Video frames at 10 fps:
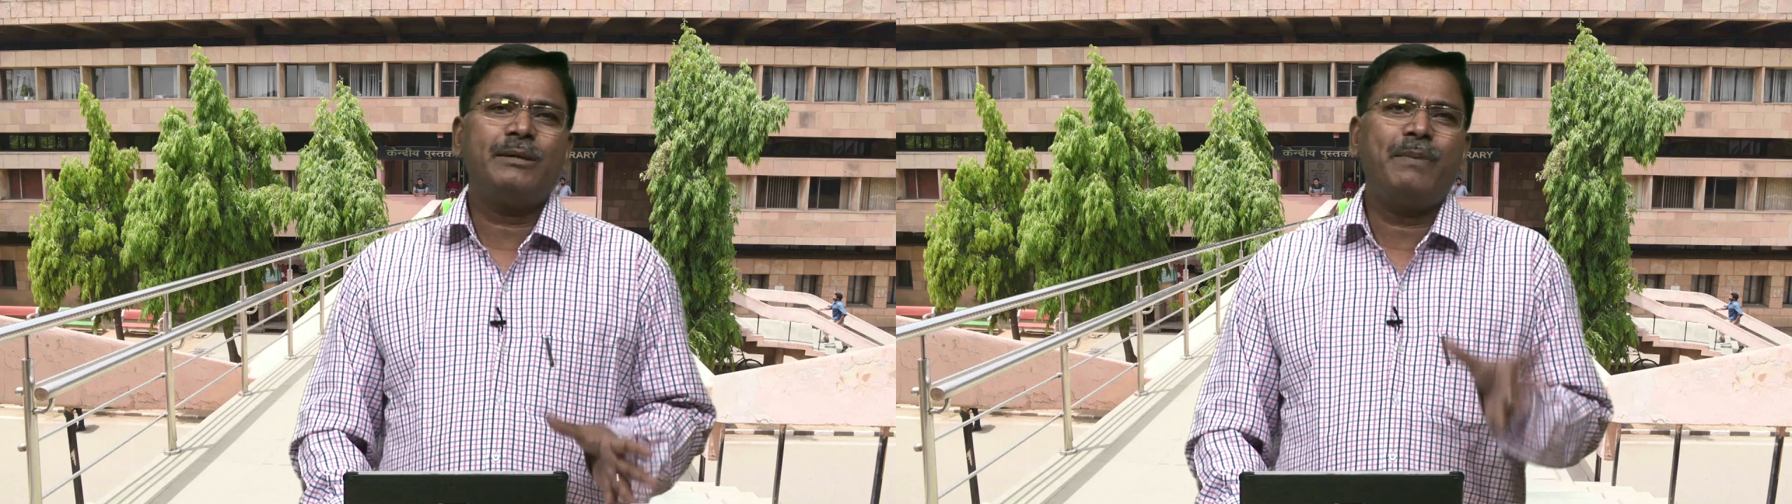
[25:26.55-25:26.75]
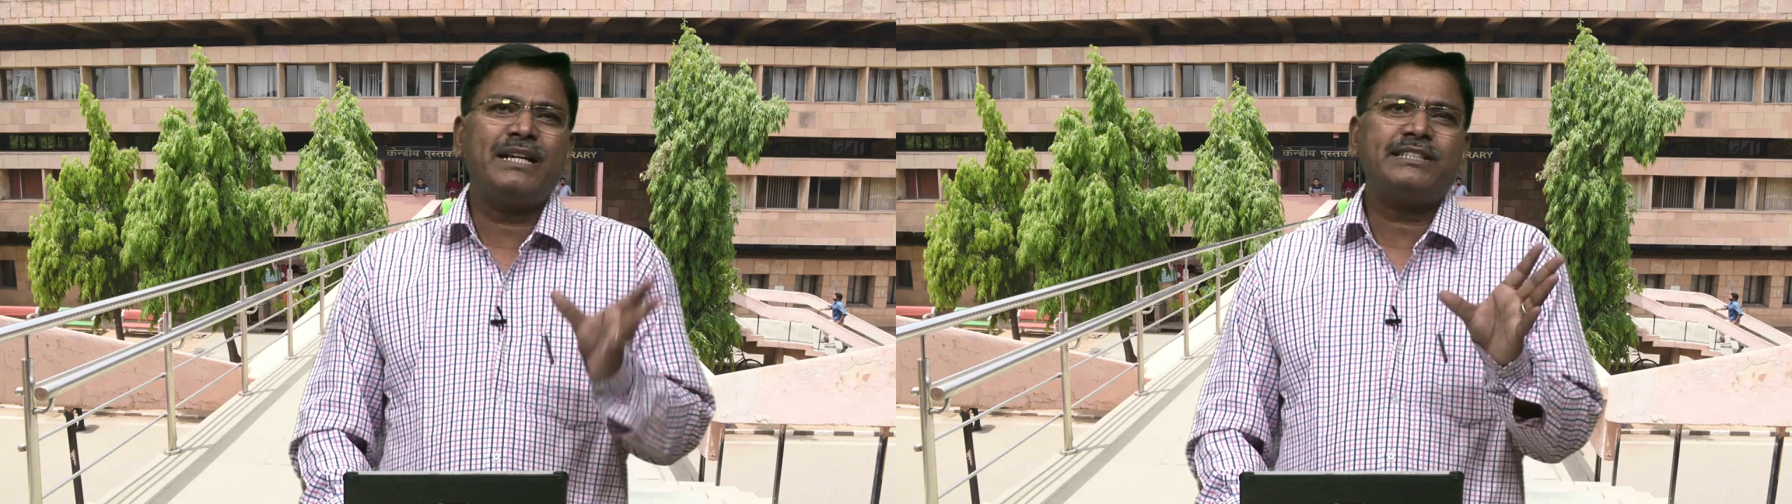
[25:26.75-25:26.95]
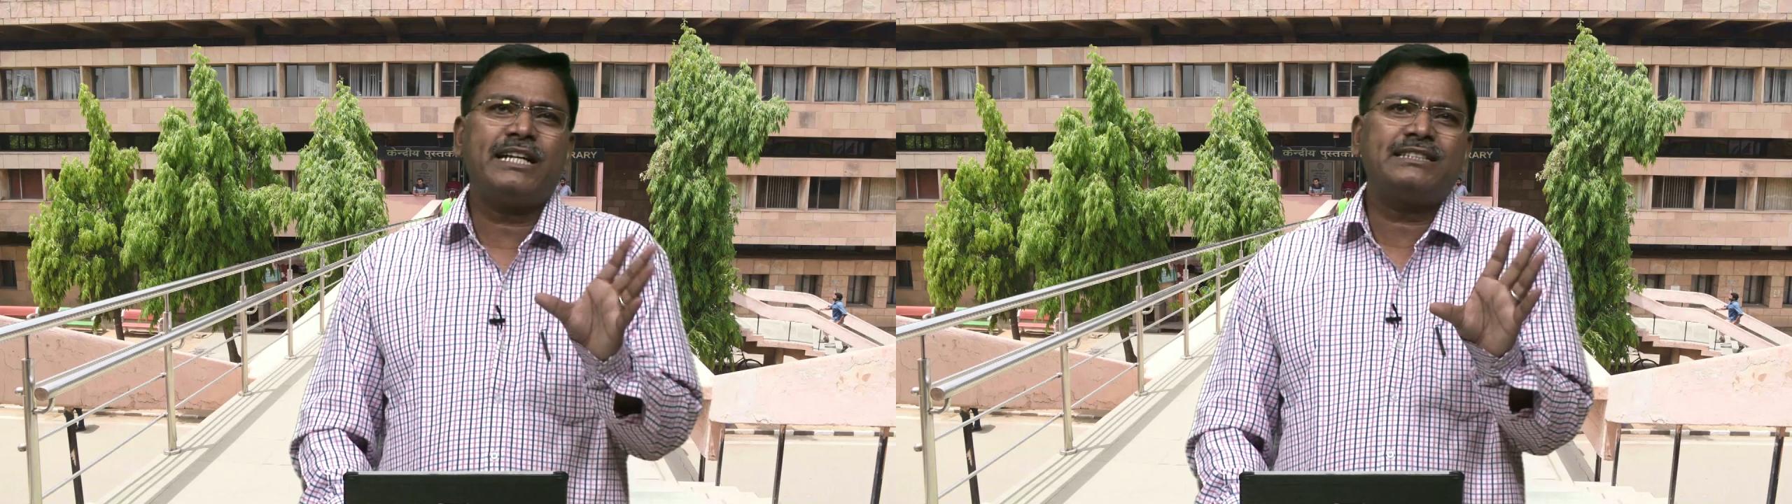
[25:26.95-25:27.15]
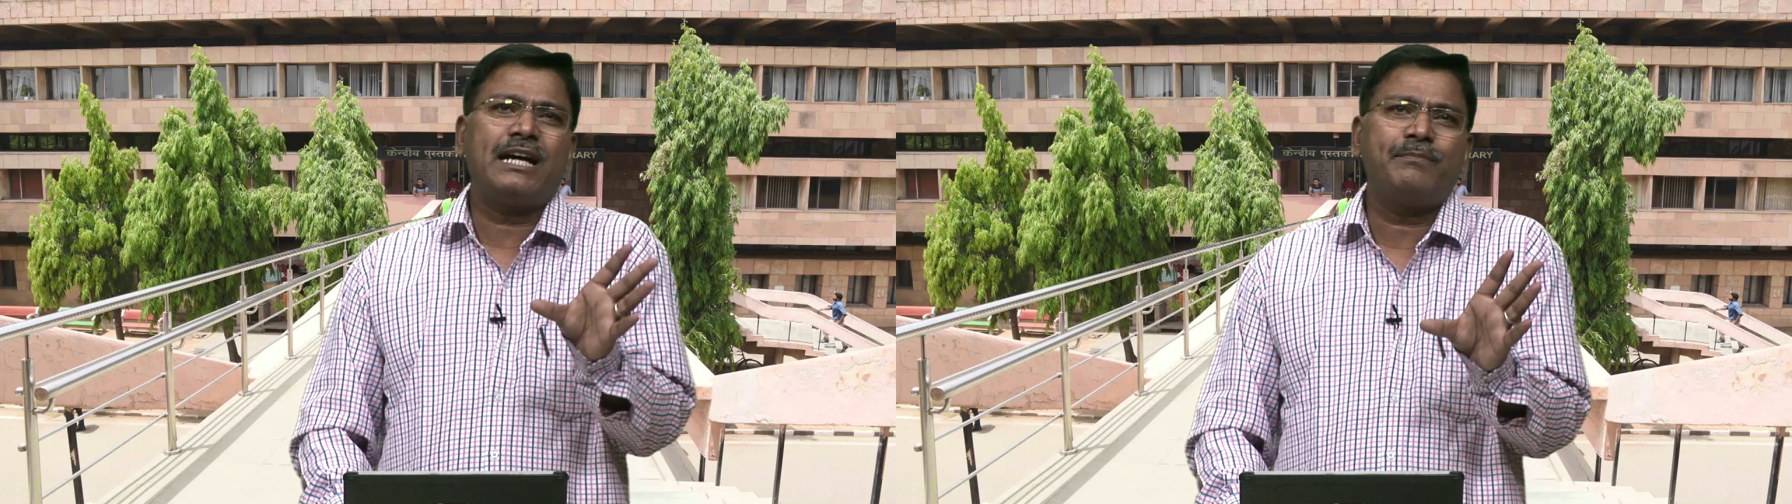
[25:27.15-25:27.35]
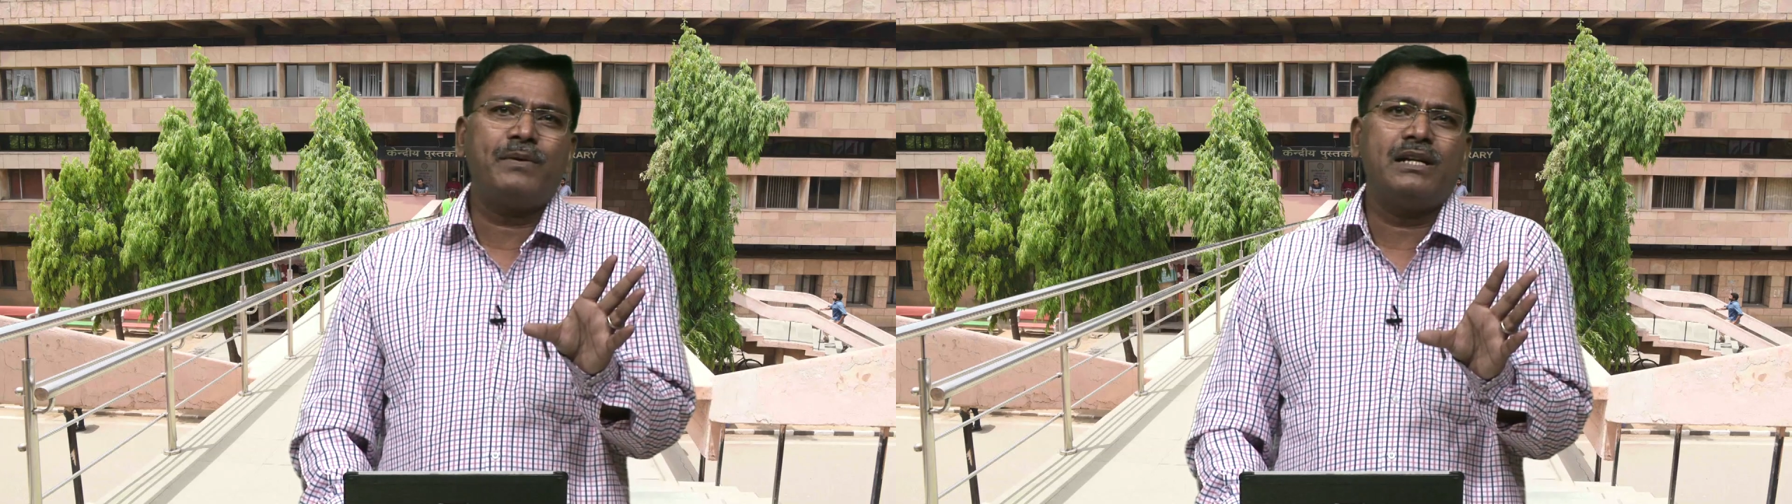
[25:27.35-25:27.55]
best
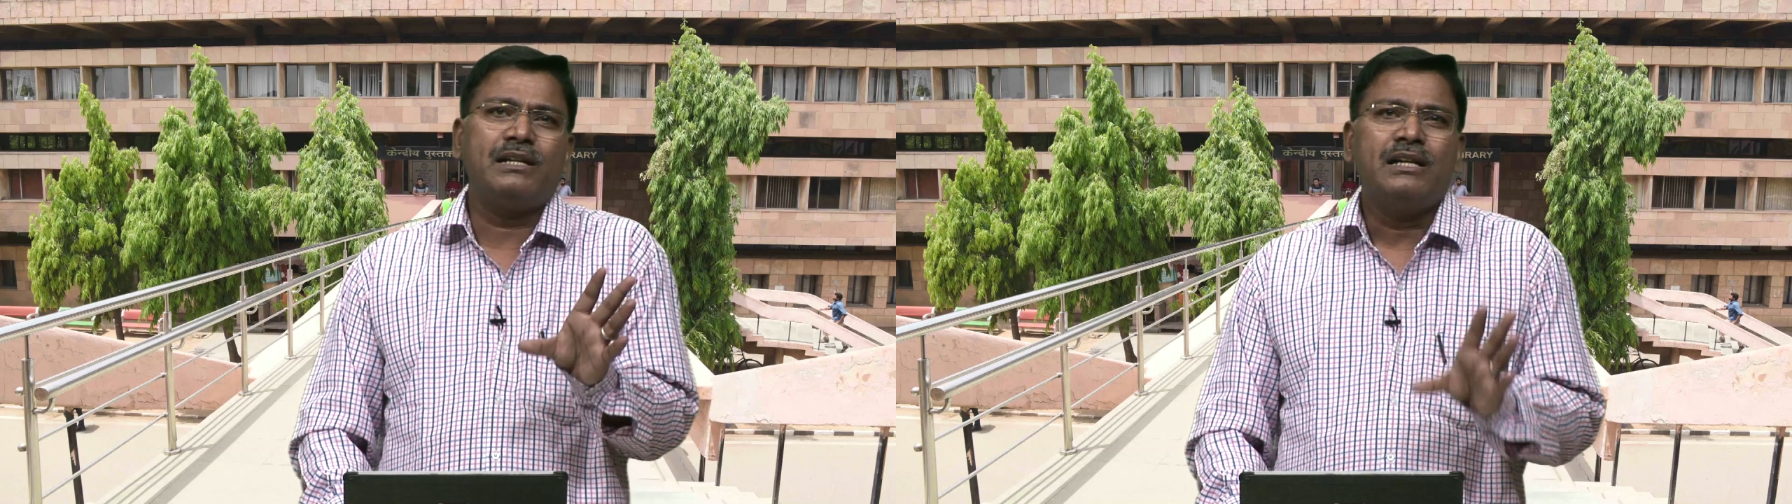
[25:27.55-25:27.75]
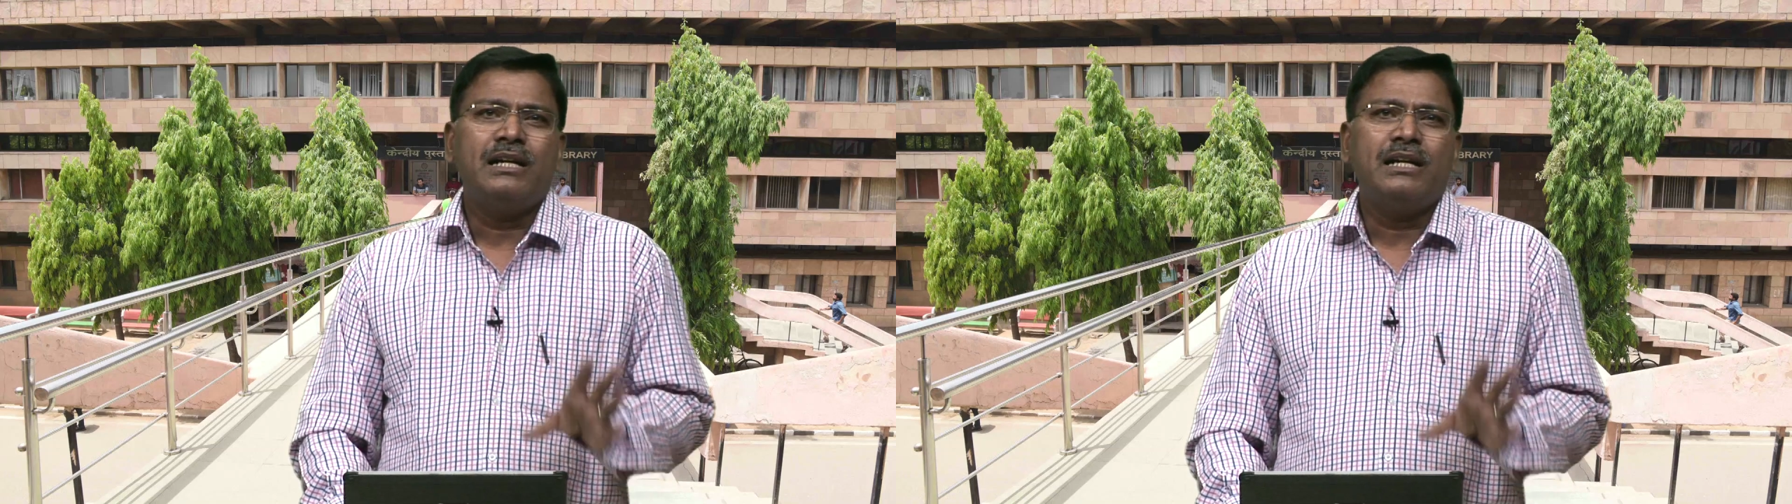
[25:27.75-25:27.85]
example,